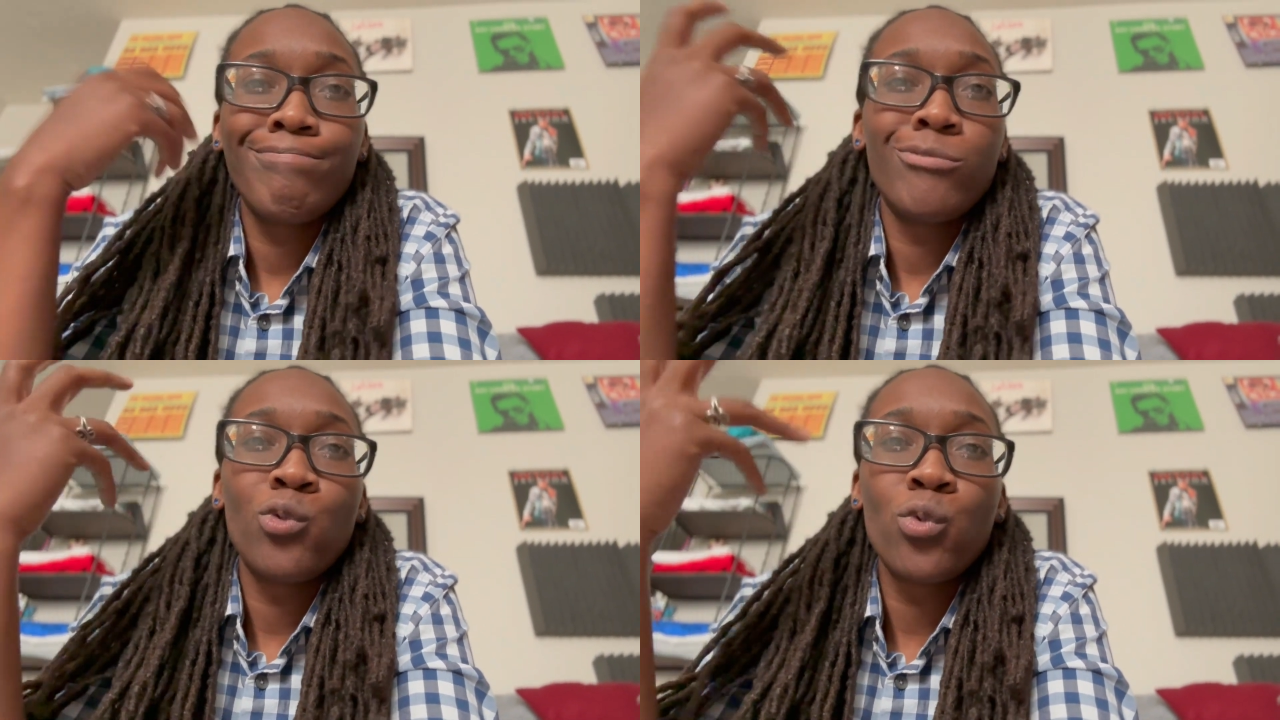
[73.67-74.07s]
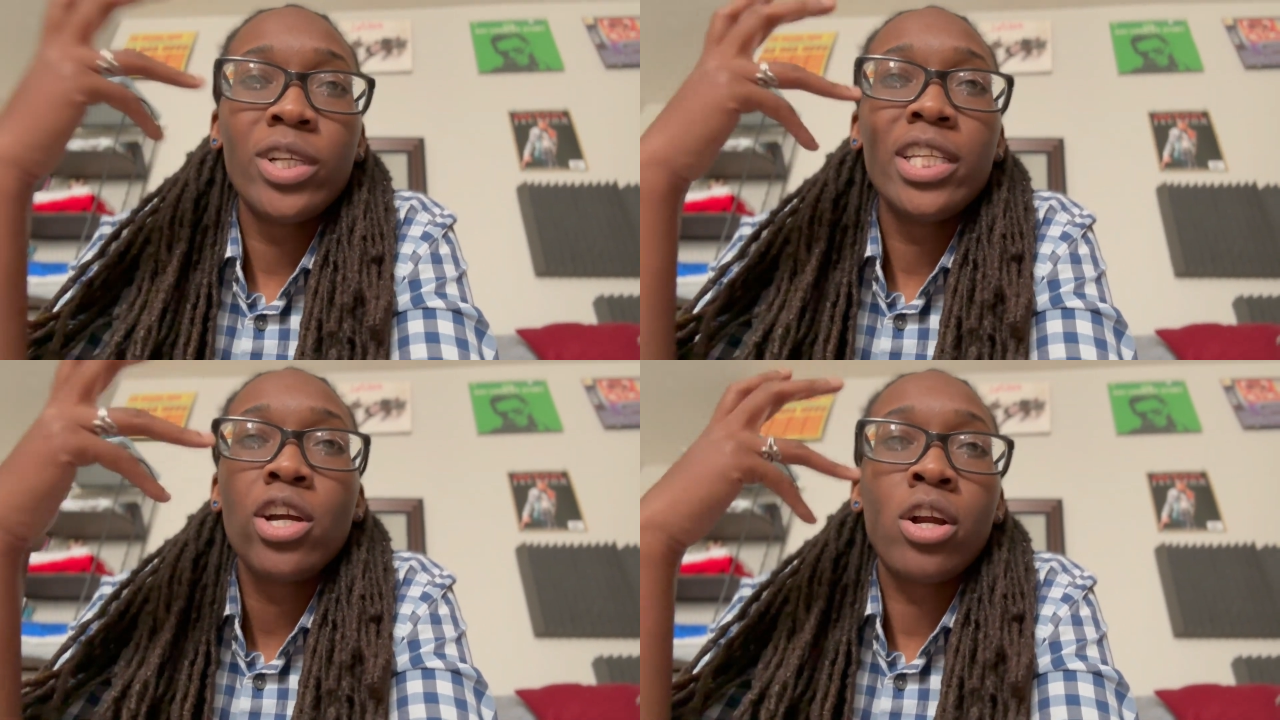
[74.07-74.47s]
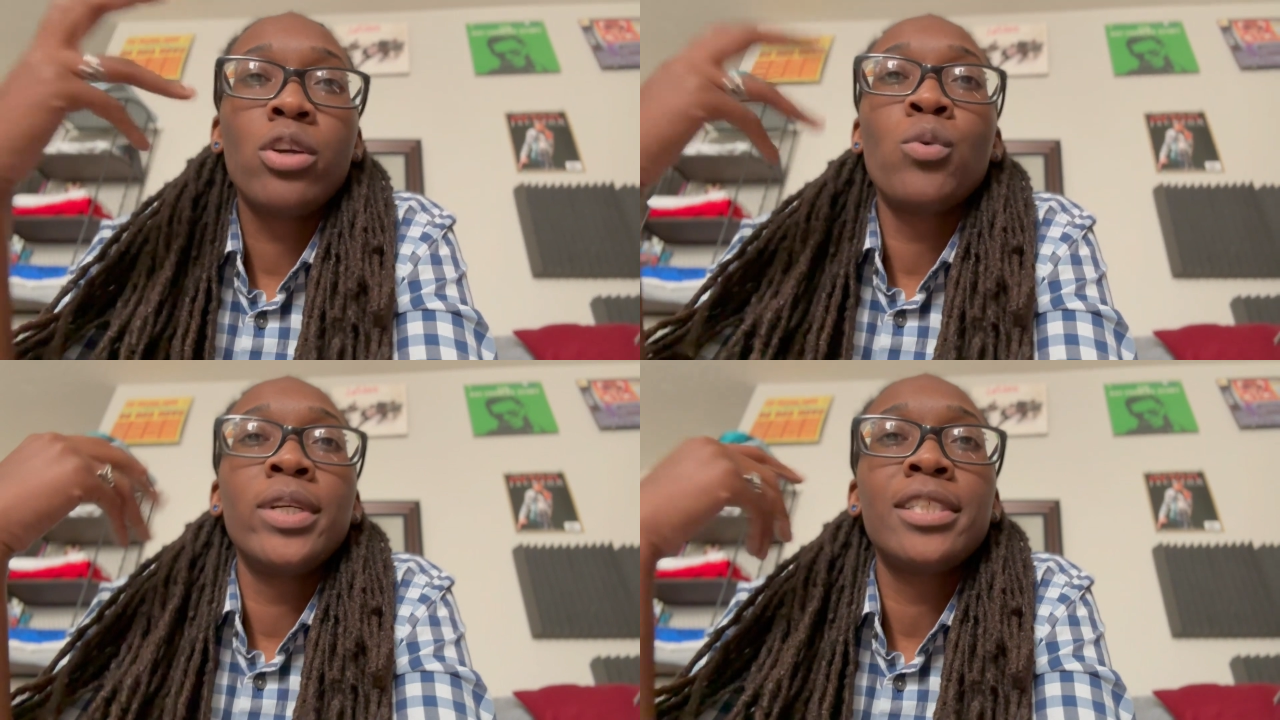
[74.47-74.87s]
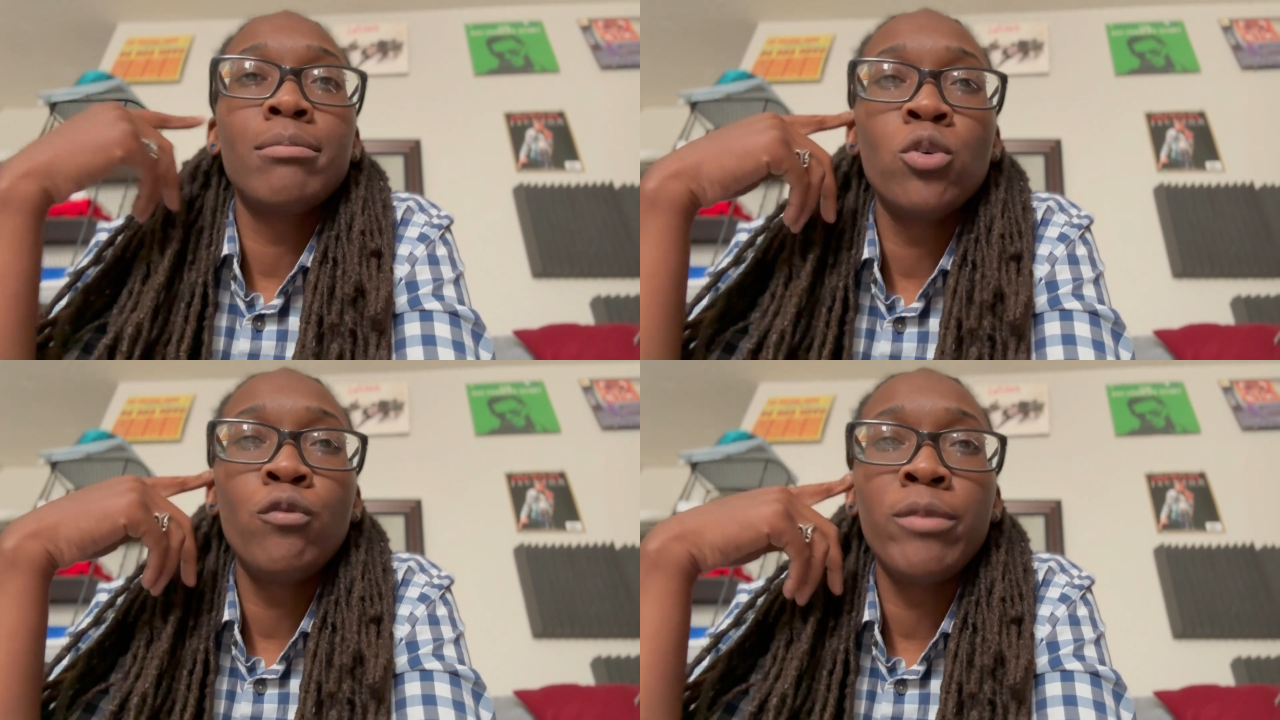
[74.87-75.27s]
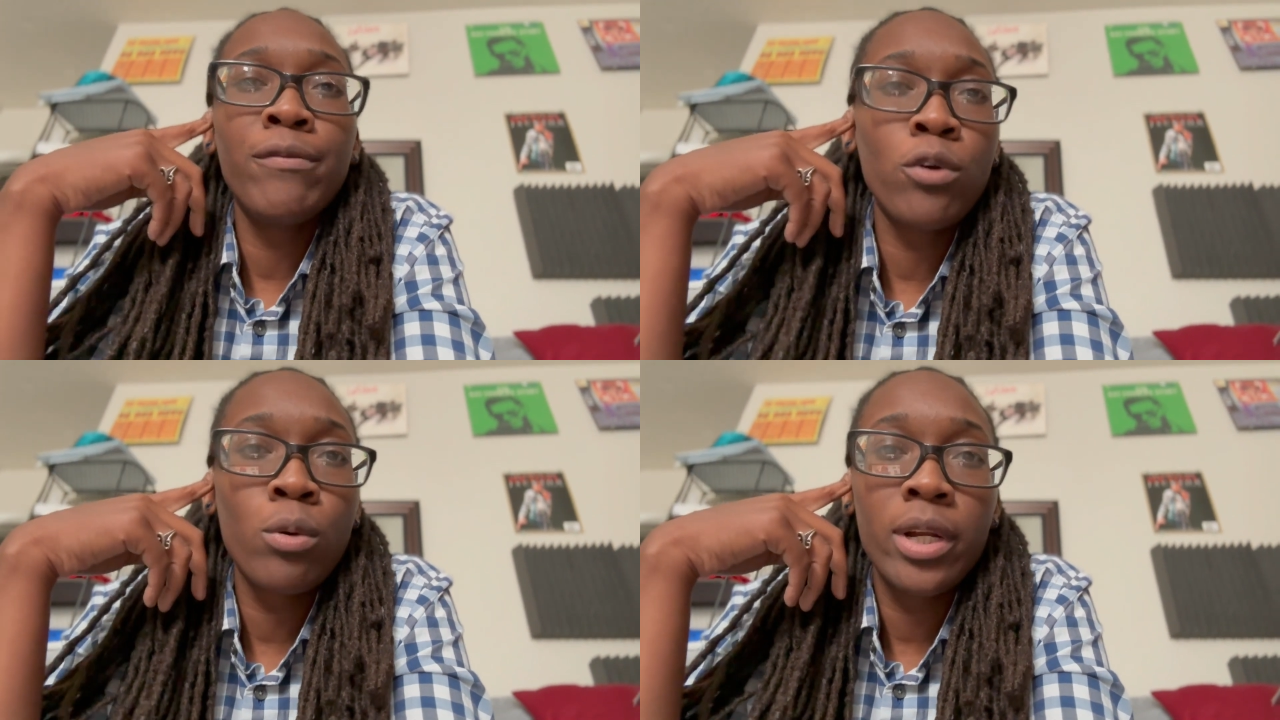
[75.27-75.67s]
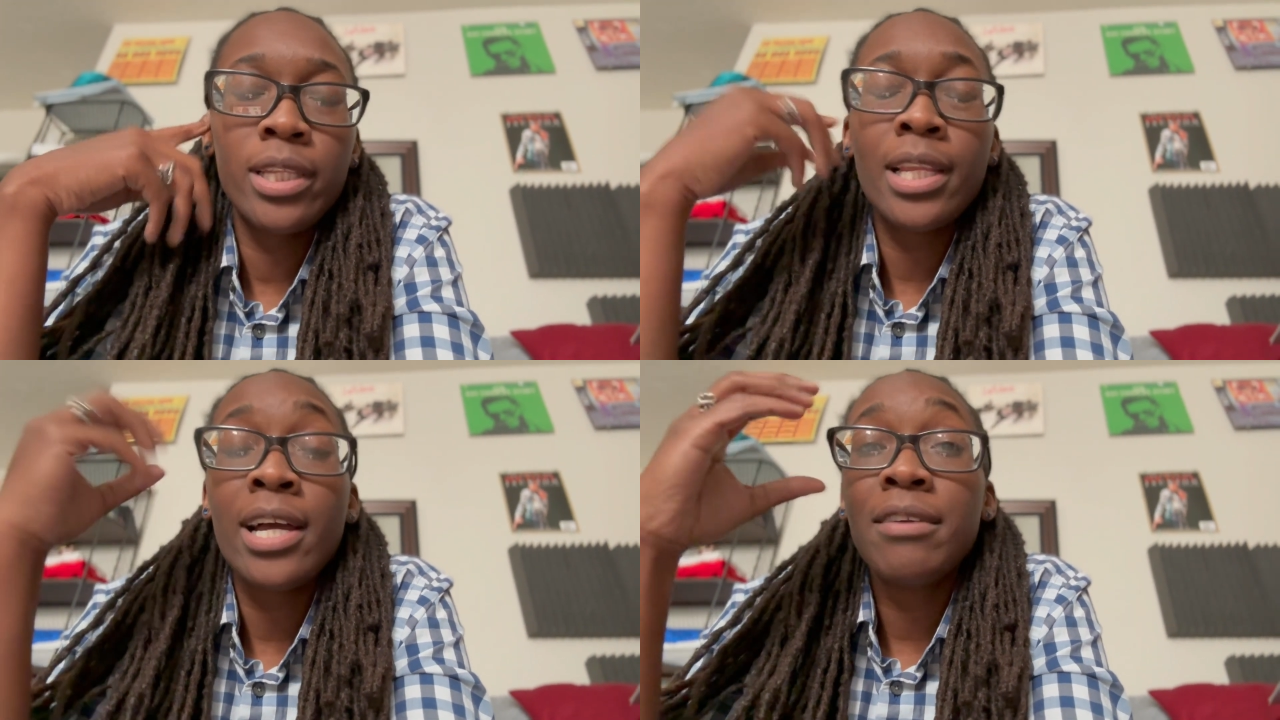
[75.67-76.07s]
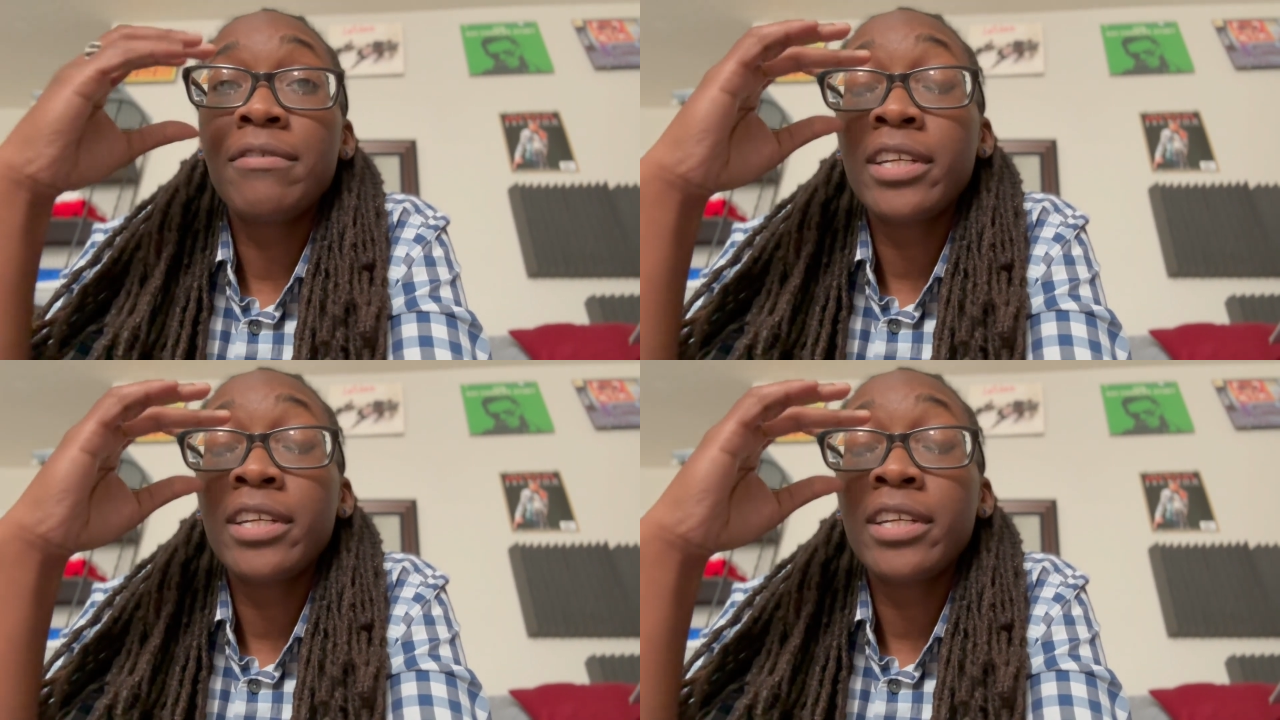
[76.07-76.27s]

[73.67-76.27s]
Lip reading: really aren't going to move me forward in life?